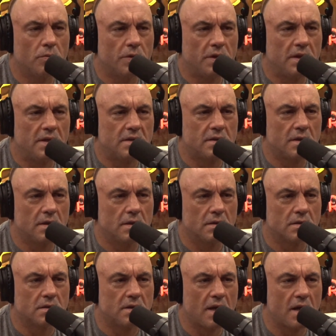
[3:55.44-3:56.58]
would these things
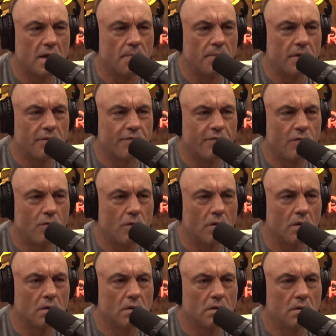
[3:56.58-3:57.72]
stay up there for?